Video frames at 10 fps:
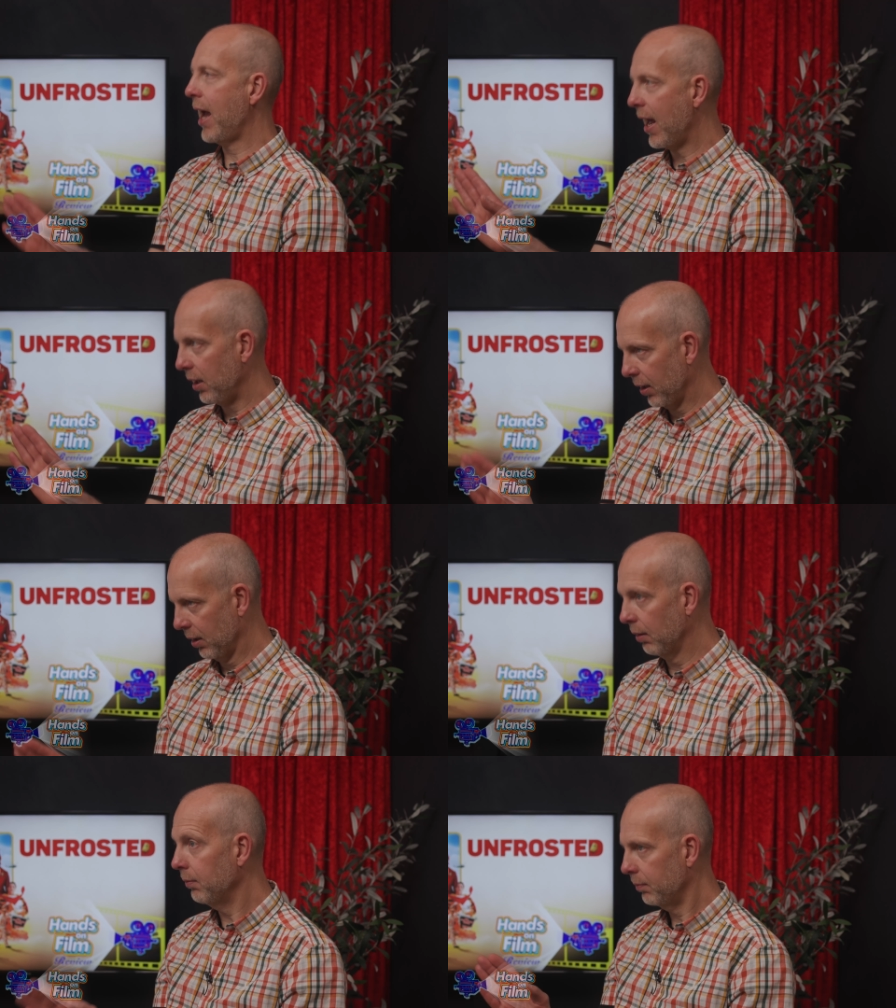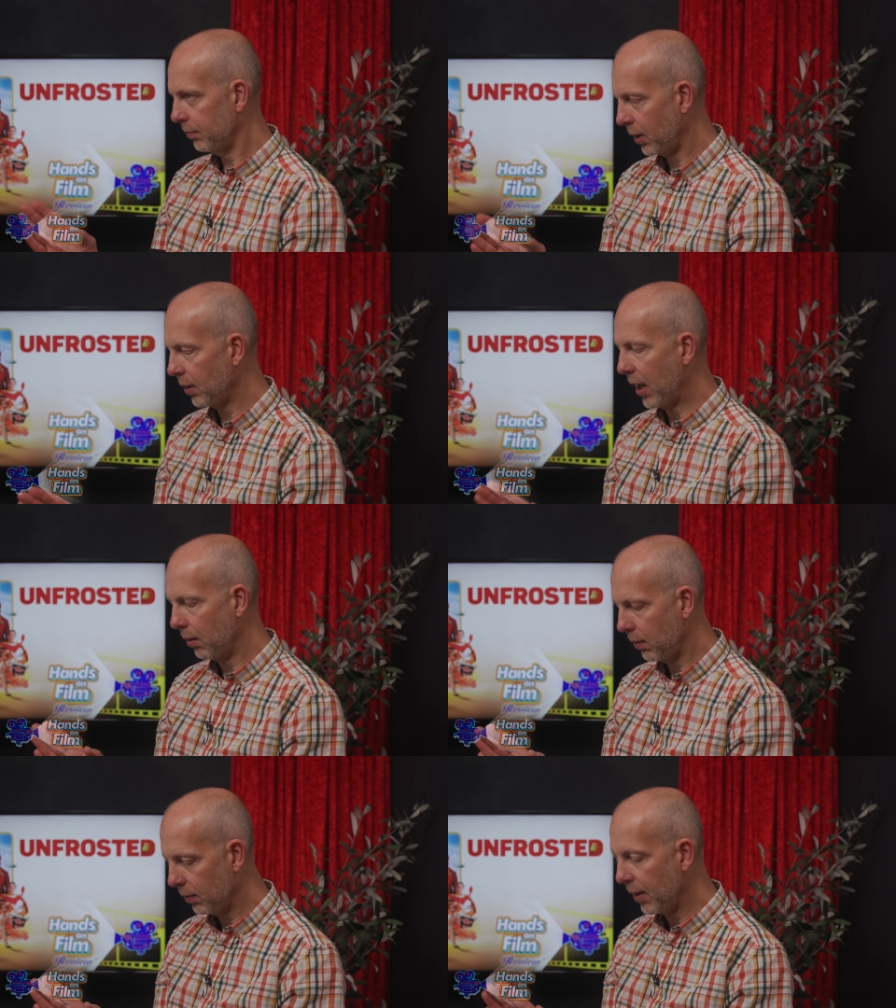Alan
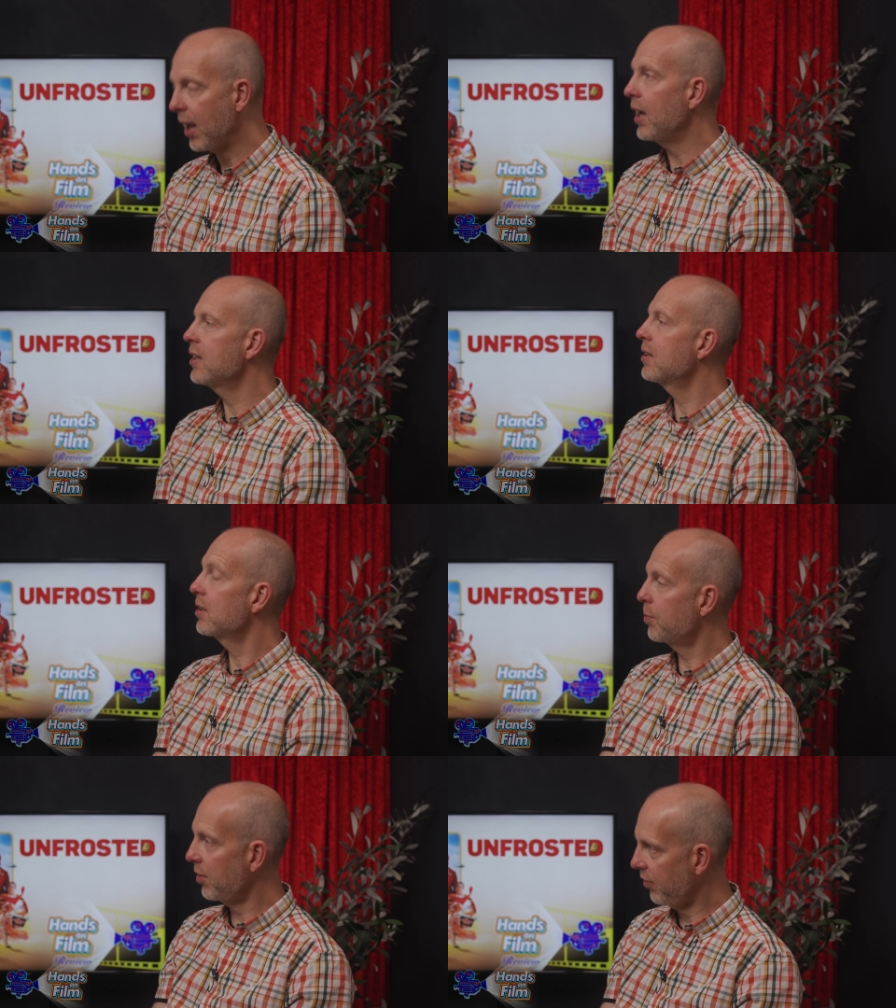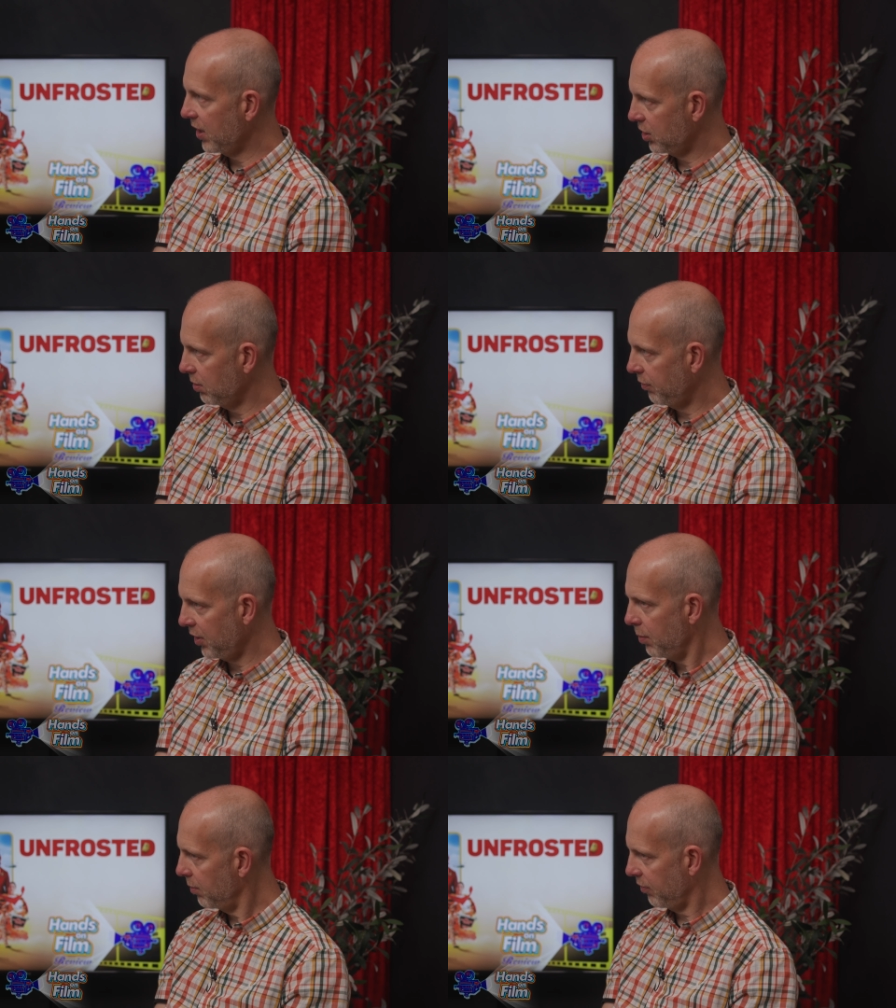isn't a professional
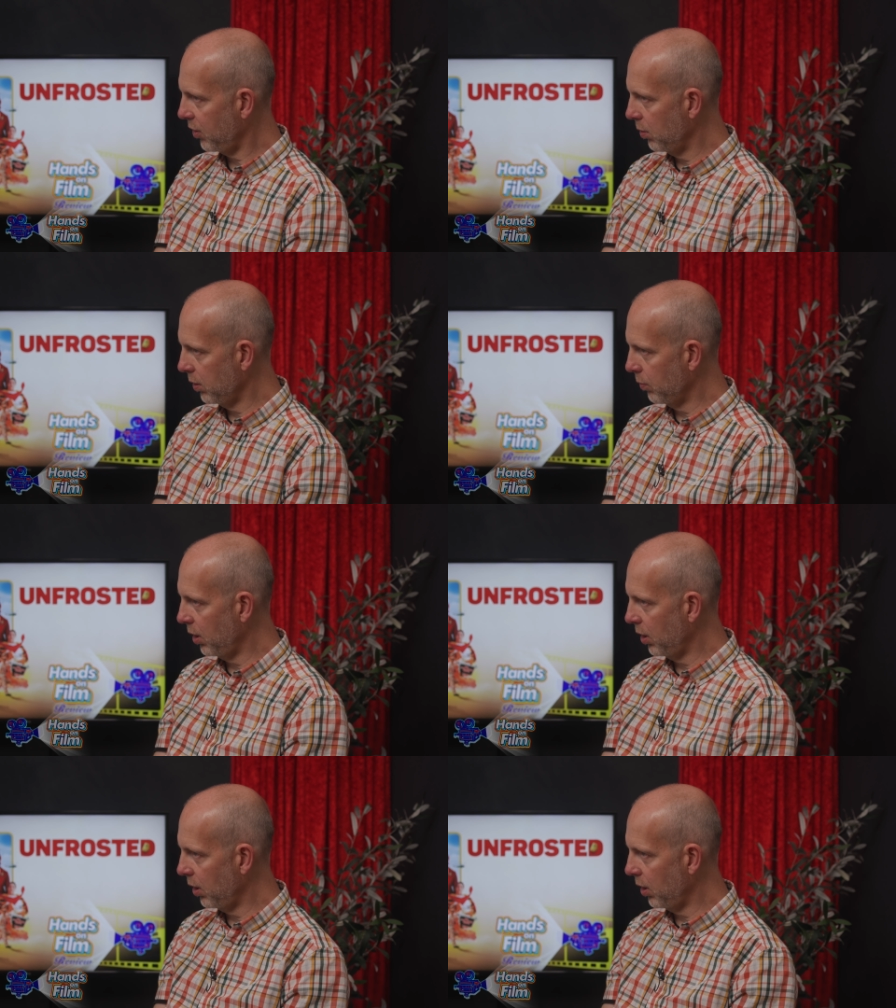film reviewer, you